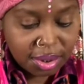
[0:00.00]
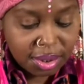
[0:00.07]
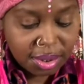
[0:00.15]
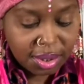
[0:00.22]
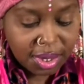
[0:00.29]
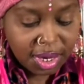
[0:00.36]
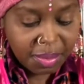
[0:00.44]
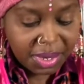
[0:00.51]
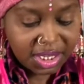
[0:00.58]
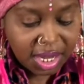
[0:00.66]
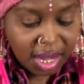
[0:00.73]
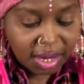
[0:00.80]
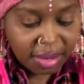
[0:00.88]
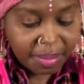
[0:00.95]
I'm going to be
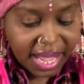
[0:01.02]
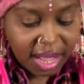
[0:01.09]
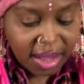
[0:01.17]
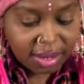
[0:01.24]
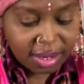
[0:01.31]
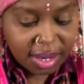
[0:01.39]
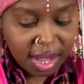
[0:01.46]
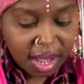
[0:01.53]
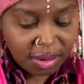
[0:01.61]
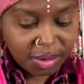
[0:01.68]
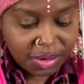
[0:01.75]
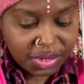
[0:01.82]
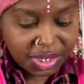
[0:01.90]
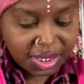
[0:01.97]
talking about, hold
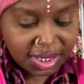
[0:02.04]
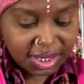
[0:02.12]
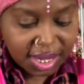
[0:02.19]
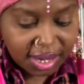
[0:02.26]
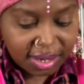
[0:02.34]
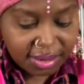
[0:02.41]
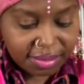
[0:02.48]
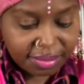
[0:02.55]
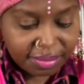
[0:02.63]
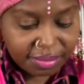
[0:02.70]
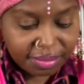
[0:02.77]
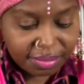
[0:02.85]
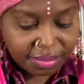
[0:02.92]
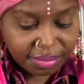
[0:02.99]
on just a second.
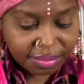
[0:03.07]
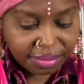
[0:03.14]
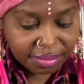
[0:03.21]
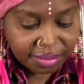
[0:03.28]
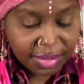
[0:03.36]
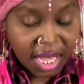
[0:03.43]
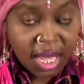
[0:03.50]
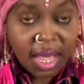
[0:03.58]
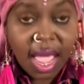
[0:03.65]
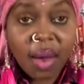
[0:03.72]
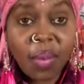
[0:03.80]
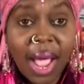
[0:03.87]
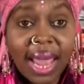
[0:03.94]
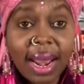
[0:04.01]

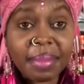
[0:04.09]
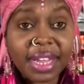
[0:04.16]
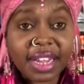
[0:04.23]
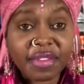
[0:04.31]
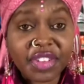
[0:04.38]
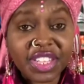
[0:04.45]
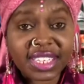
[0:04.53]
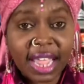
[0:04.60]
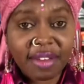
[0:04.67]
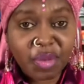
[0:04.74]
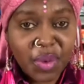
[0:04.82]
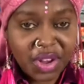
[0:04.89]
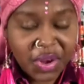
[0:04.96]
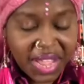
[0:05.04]
And while I'm looking for this,
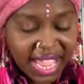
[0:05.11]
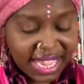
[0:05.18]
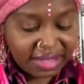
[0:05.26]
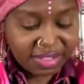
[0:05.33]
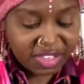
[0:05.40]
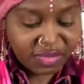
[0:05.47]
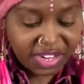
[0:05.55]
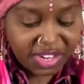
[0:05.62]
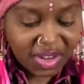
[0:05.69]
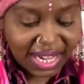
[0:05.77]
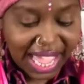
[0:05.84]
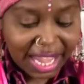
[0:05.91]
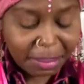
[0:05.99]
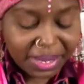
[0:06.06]
everyone go ahead and give this video a
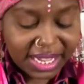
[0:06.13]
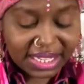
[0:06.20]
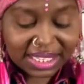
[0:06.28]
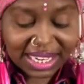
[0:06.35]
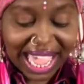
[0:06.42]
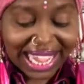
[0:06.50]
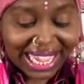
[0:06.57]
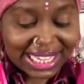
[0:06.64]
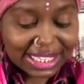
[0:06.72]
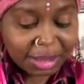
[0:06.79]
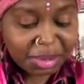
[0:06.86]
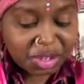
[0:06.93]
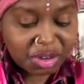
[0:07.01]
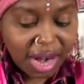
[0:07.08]
like, please. Like and
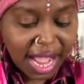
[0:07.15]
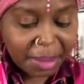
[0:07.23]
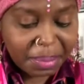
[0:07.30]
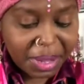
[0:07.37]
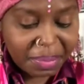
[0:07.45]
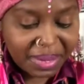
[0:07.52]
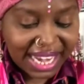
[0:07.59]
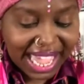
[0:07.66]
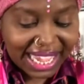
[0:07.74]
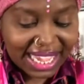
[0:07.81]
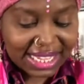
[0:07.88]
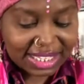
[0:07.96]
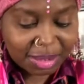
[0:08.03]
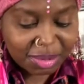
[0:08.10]
subscribe, people. Like
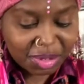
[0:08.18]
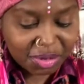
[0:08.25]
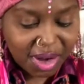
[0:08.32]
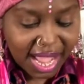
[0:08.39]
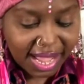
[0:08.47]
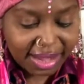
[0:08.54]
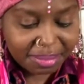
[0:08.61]
and subscribe.